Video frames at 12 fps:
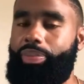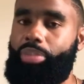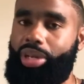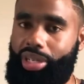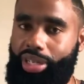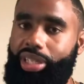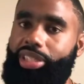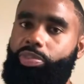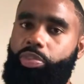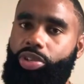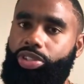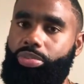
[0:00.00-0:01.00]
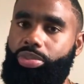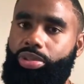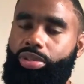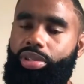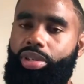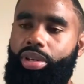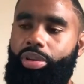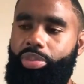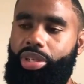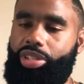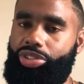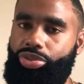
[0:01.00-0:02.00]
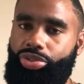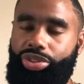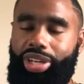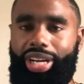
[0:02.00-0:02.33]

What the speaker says: but it is possible because they